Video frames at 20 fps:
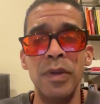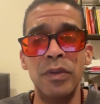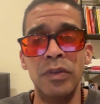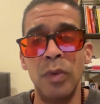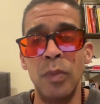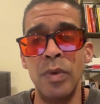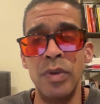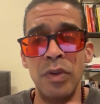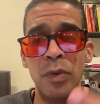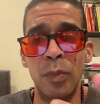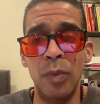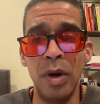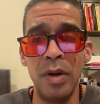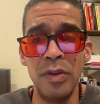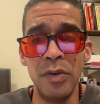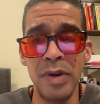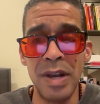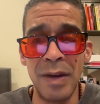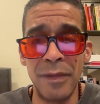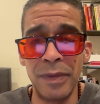So when you run,
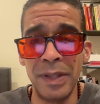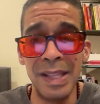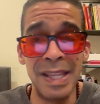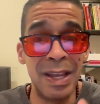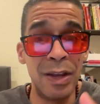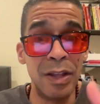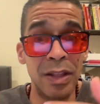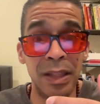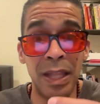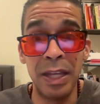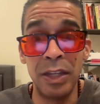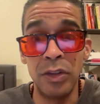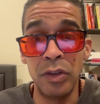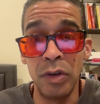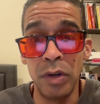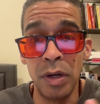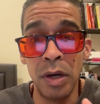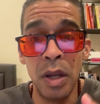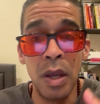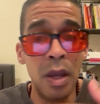you're not feeling like
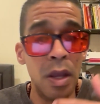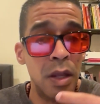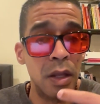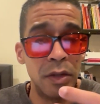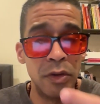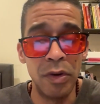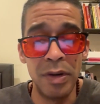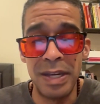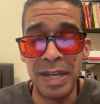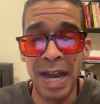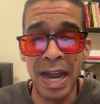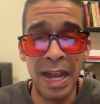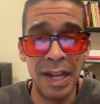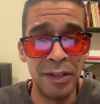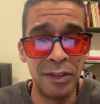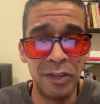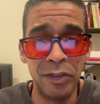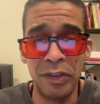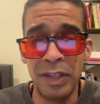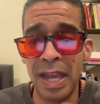you're dying
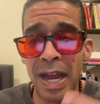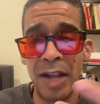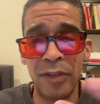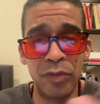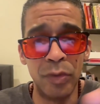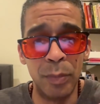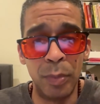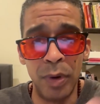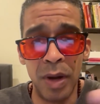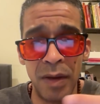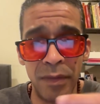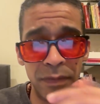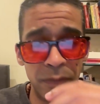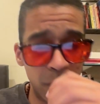to catch your breath,